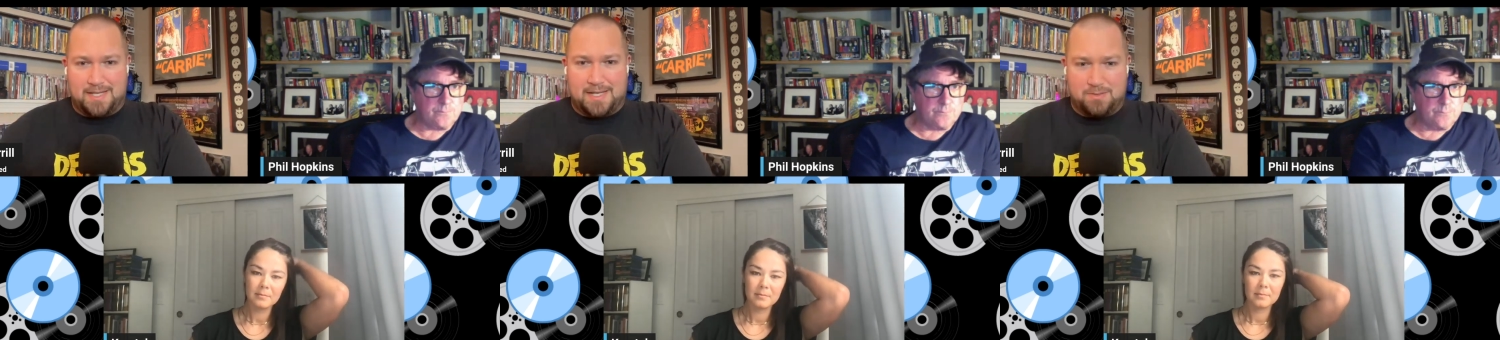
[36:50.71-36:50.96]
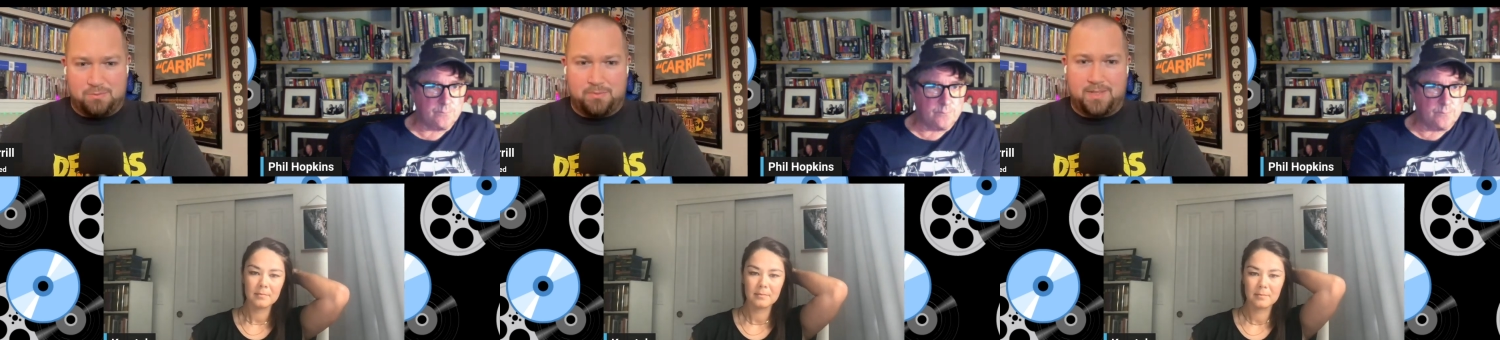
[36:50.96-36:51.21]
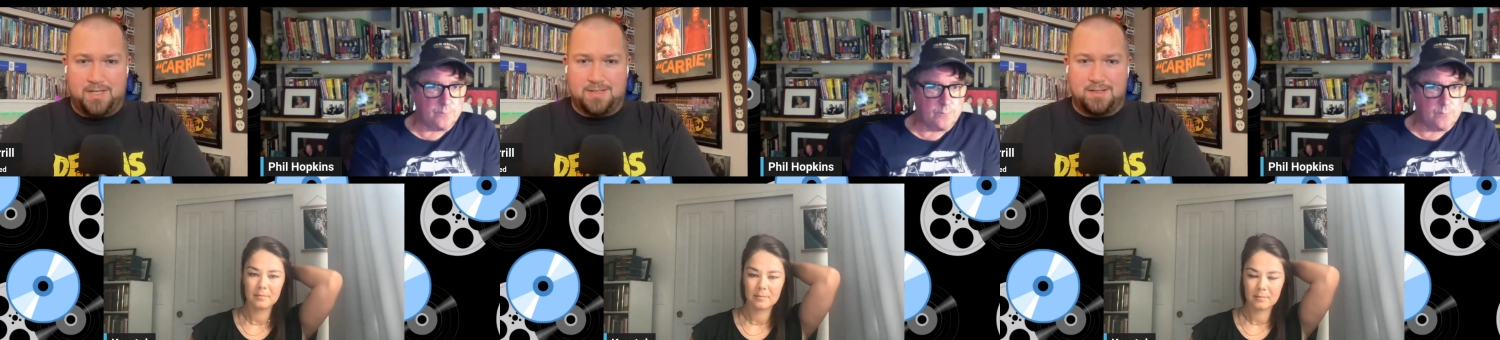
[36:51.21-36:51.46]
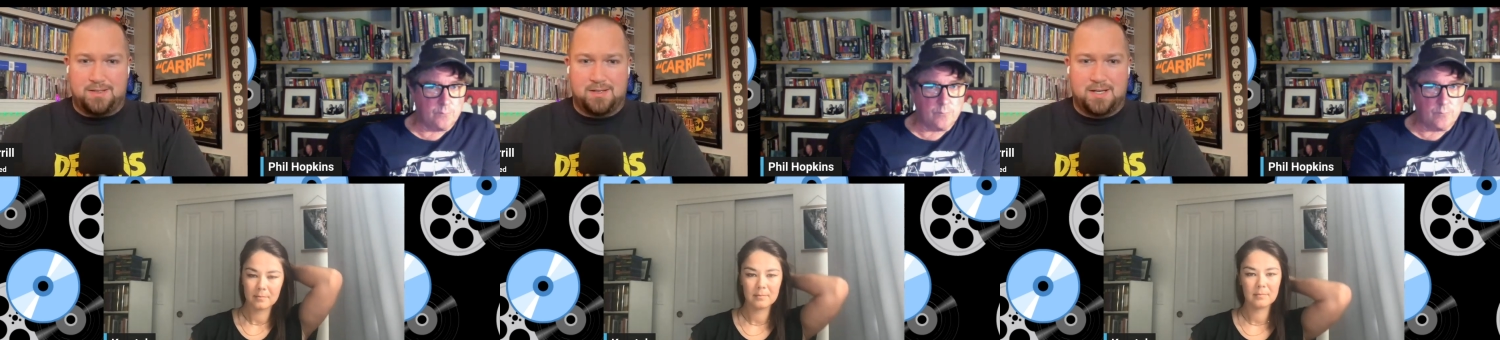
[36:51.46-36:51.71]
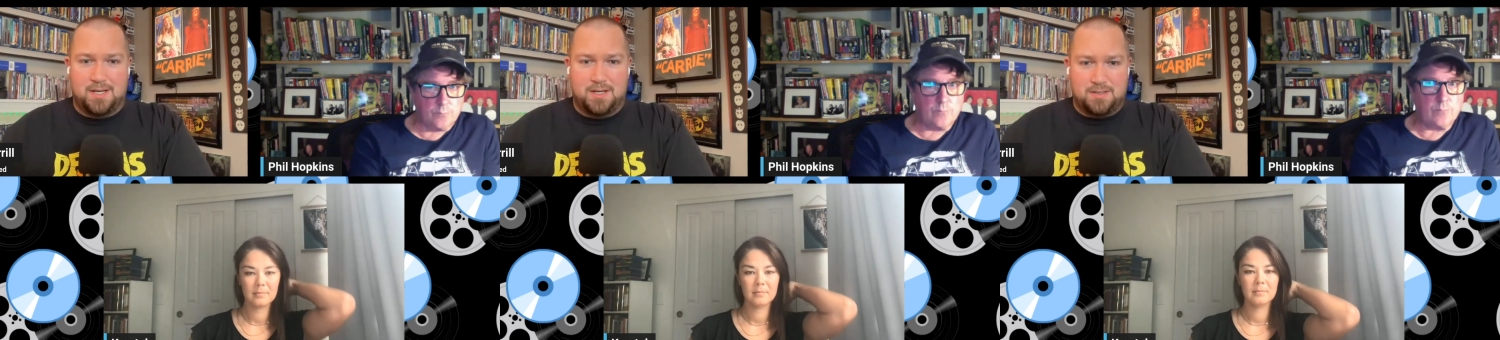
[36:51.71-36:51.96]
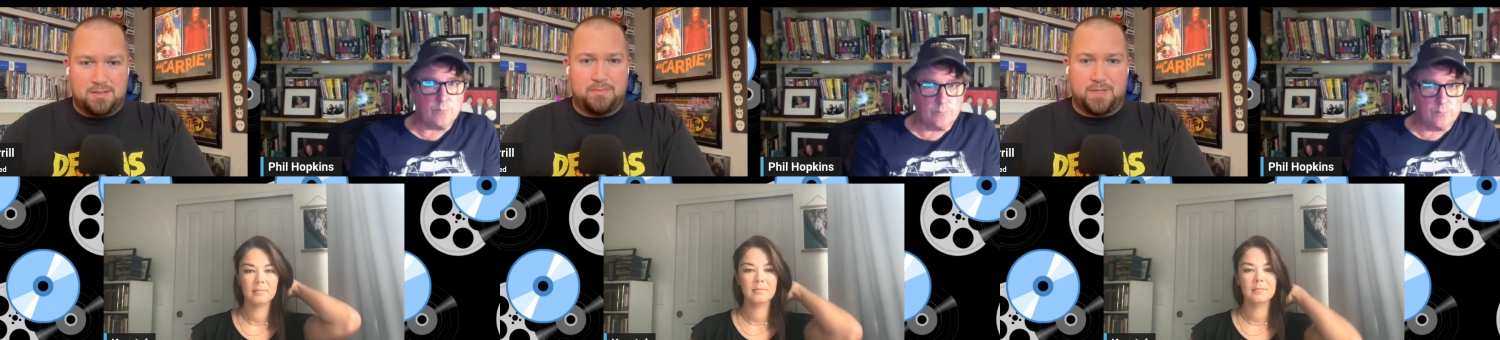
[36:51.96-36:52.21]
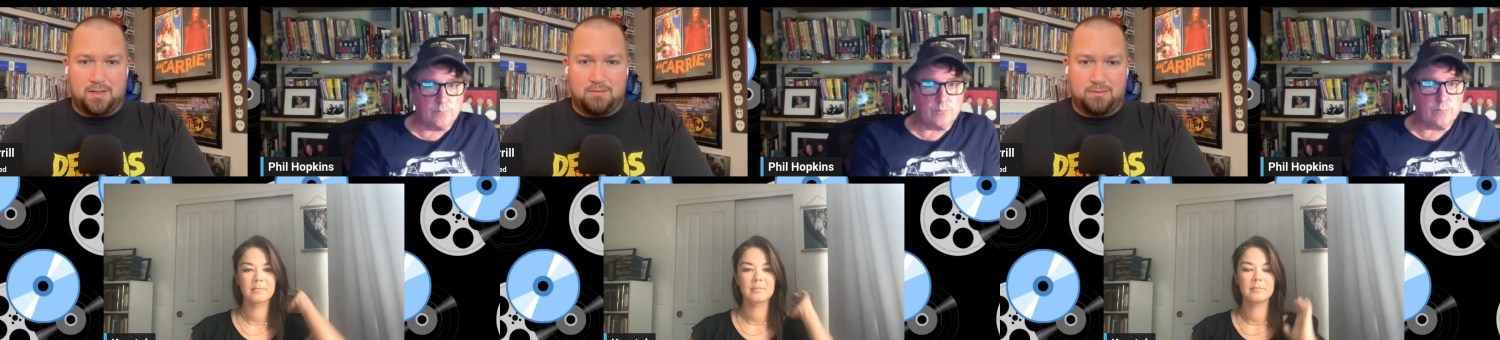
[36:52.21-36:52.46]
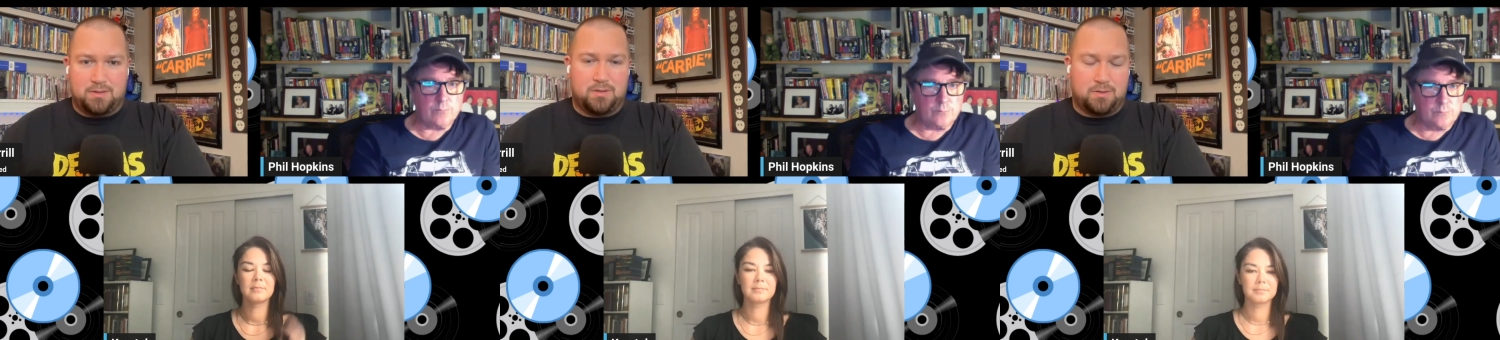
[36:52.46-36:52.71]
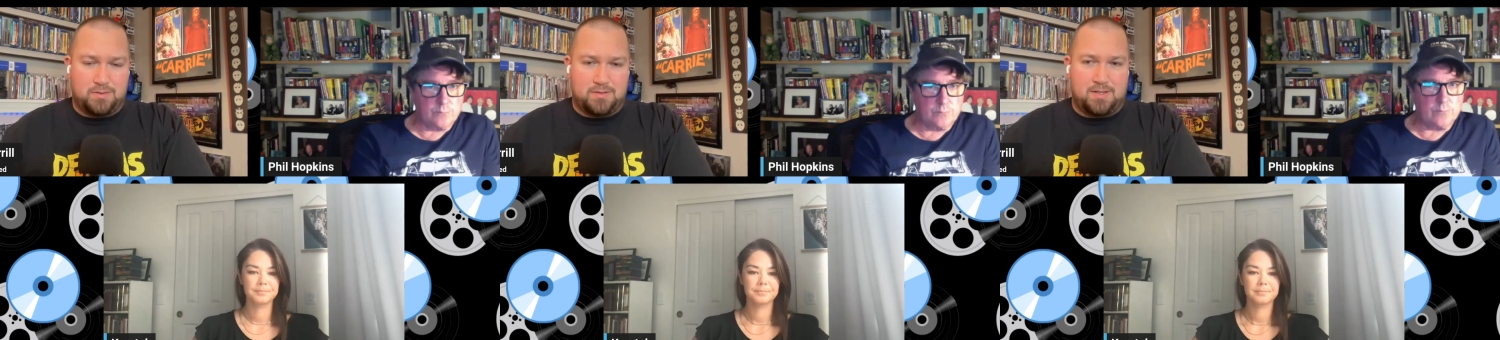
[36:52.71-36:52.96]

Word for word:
Speaker 1: that's what makes it something close